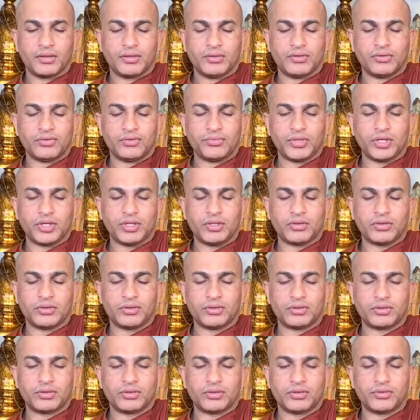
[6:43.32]
You may
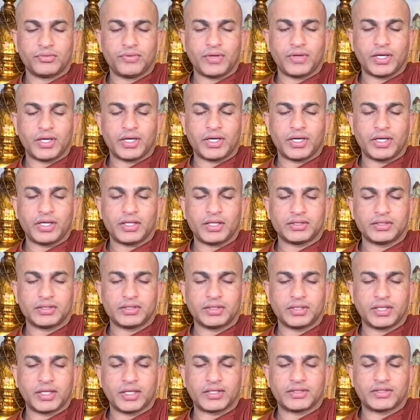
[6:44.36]
don't know where it
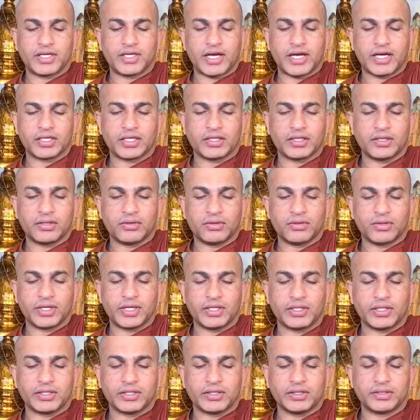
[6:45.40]
exactly
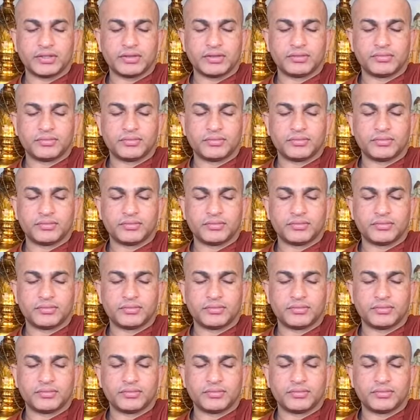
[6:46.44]
located,